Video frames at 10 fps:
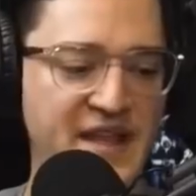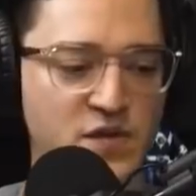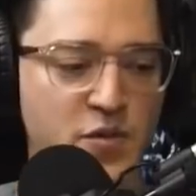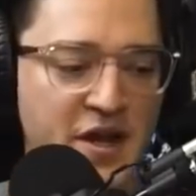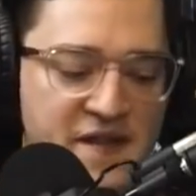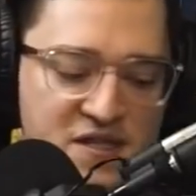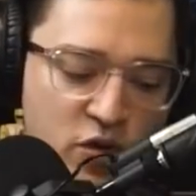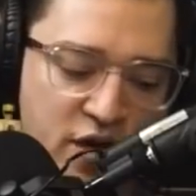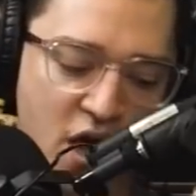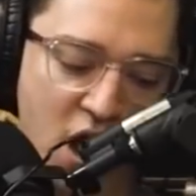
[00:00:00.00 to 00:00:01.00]
Thanks for bringing this
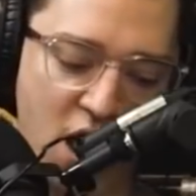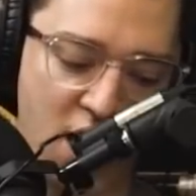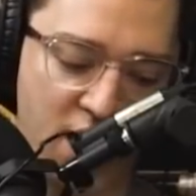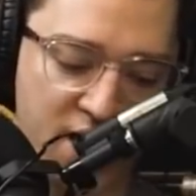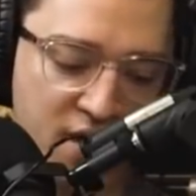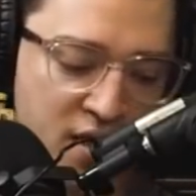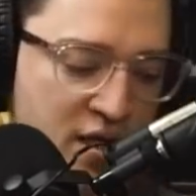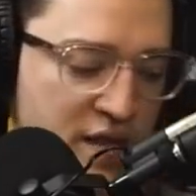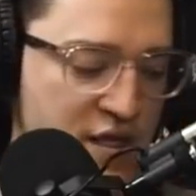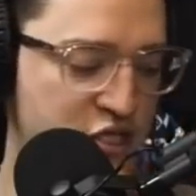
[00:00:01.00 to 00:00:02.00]
one on
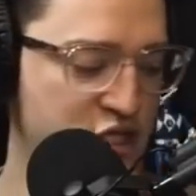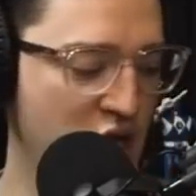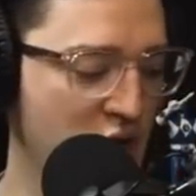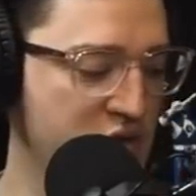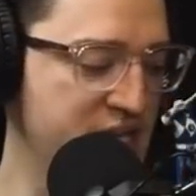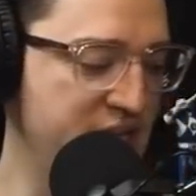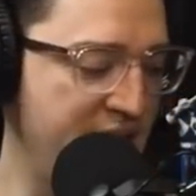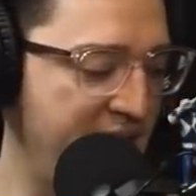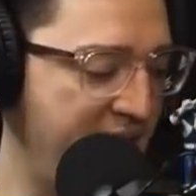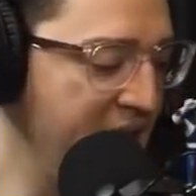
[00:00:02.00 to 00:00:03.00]
the show
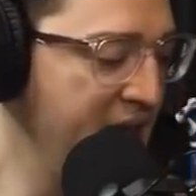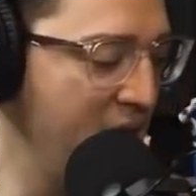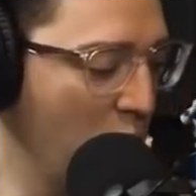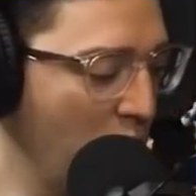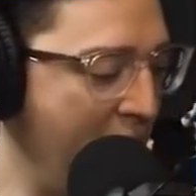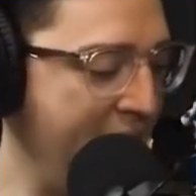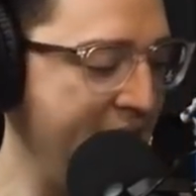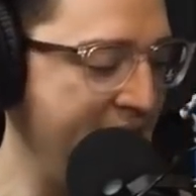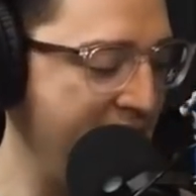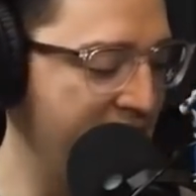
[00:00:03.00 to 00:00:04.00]
today. I
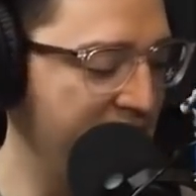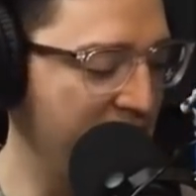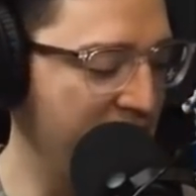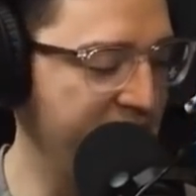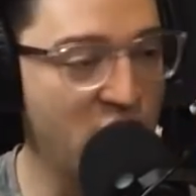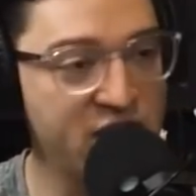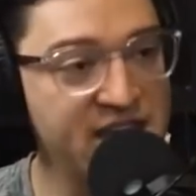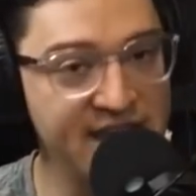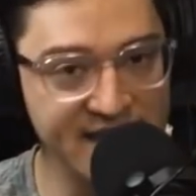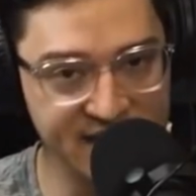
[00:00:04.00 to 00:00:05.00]
have a very
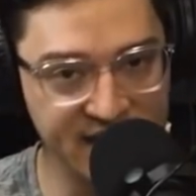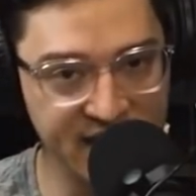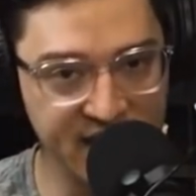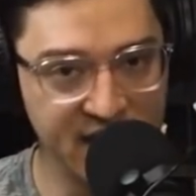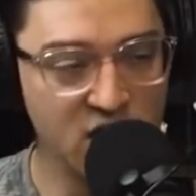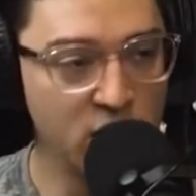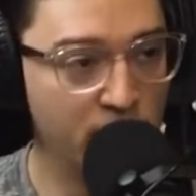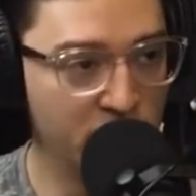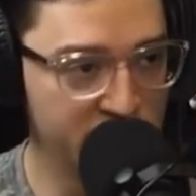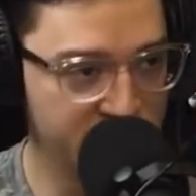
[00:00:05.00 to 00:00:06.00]
easy
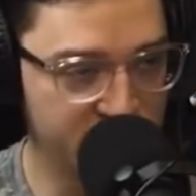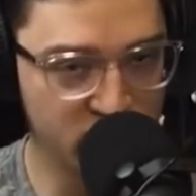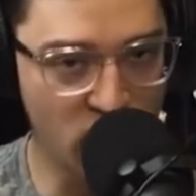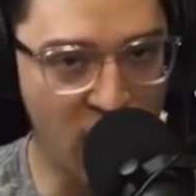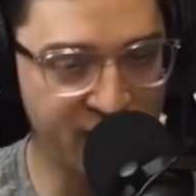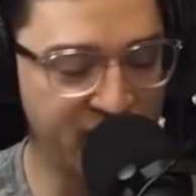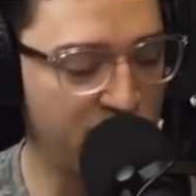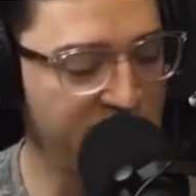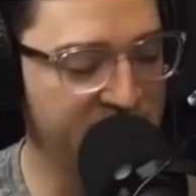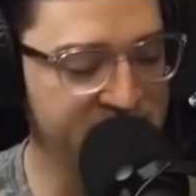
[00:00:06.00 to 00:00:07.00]
book to show off
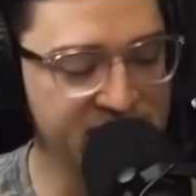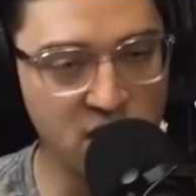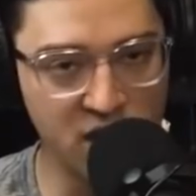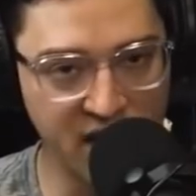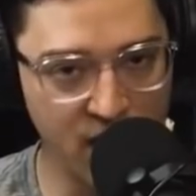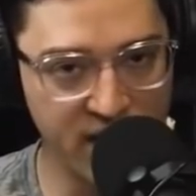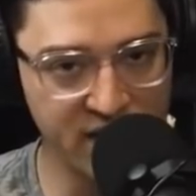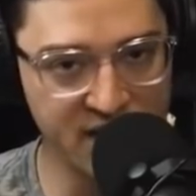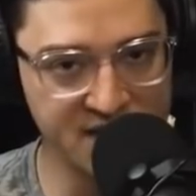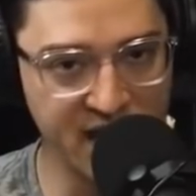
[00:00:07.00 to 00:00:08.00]
here because these all came
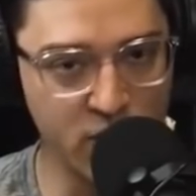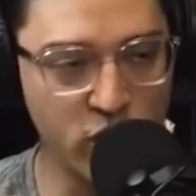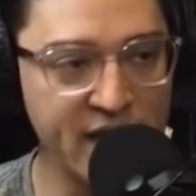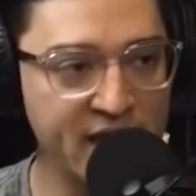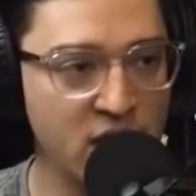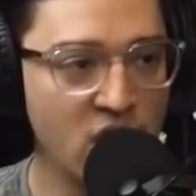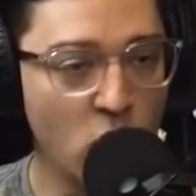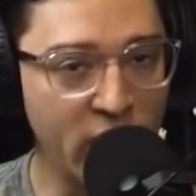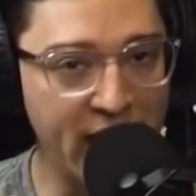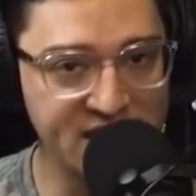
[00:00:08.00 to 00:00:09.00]
in the same week.
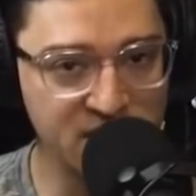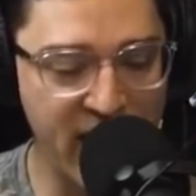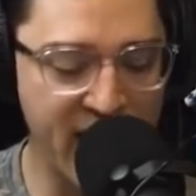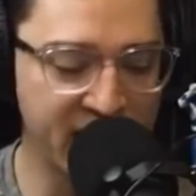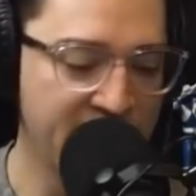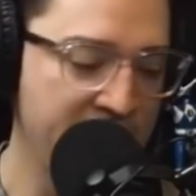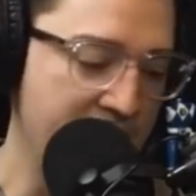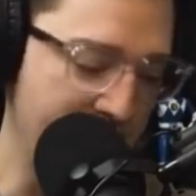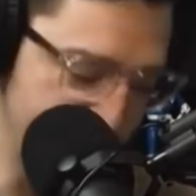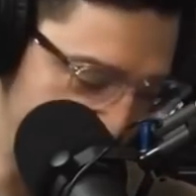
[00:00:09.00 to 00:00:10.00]
When I spec
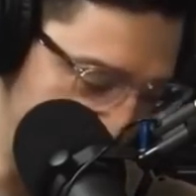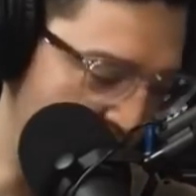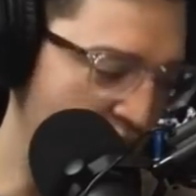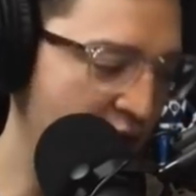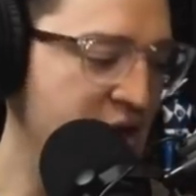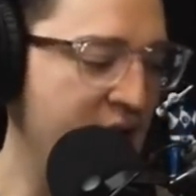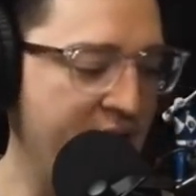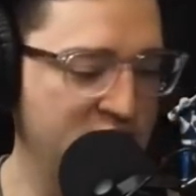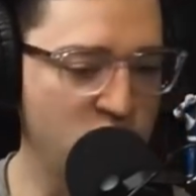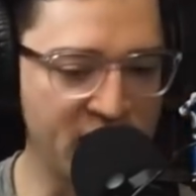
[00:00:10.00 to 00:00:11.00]
hard.
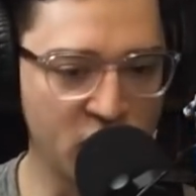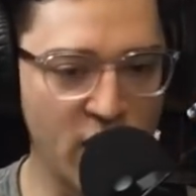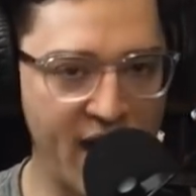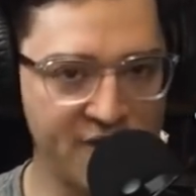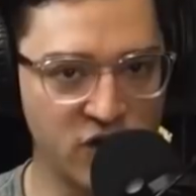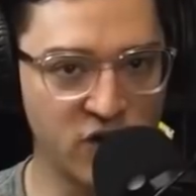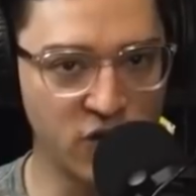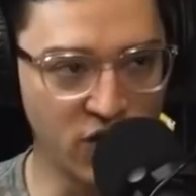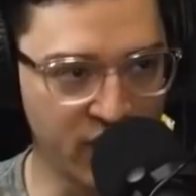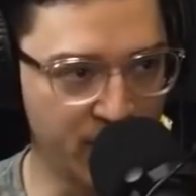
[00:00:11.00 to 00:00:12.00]
I try to go
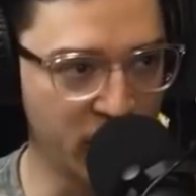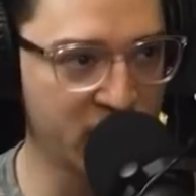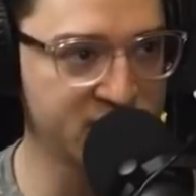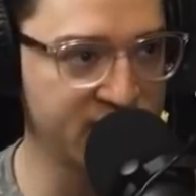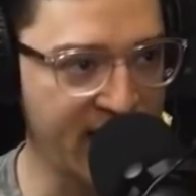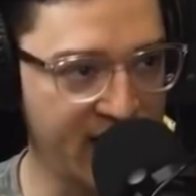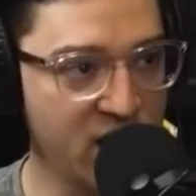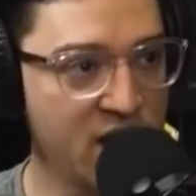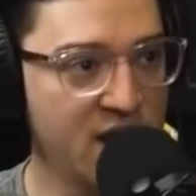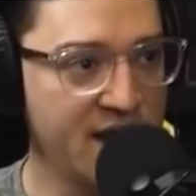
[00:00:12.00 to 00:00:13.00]
after the books that I
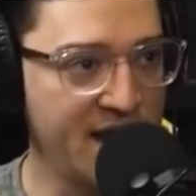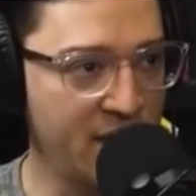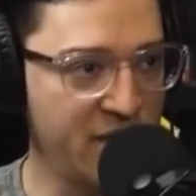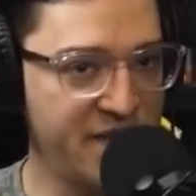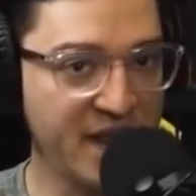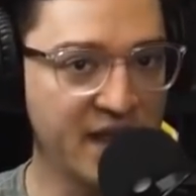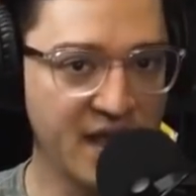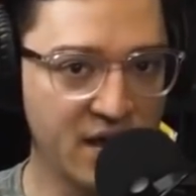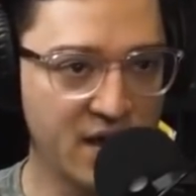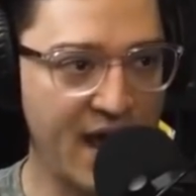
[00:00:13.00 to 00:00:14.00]
am
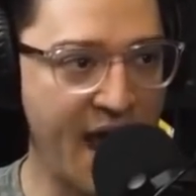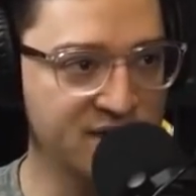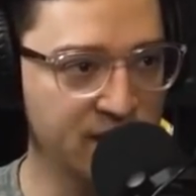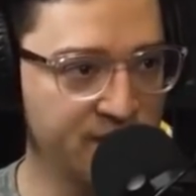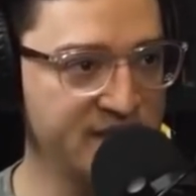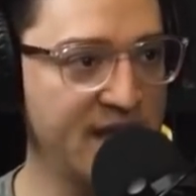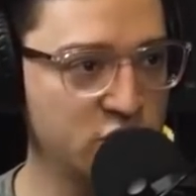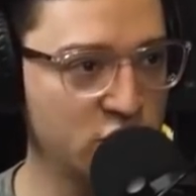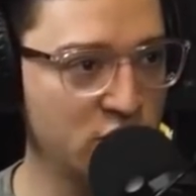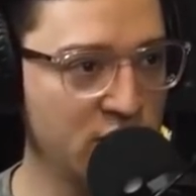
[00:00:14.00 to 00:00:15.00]
thinking have some
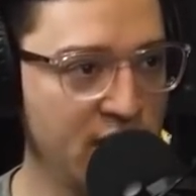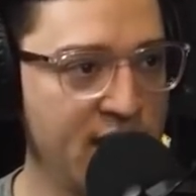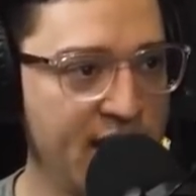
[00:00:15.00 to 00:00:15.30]
potential.